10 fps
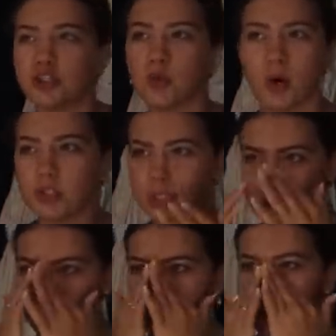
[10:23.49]
Two hundred
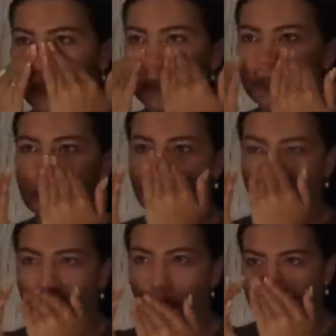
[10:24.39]
and something dollars. And
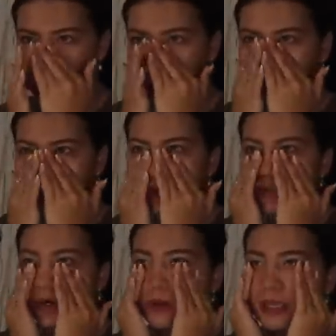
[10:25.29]
my mom was like, are
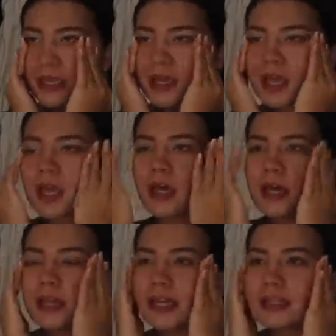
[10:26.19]
you joking?
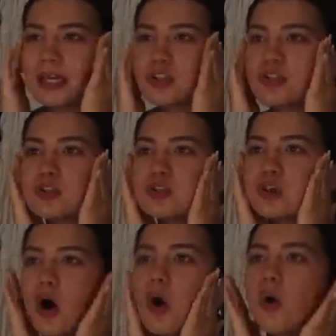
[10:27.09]
Like, that's
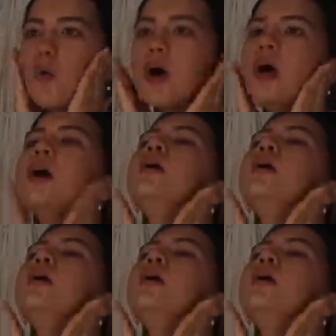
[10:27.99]
so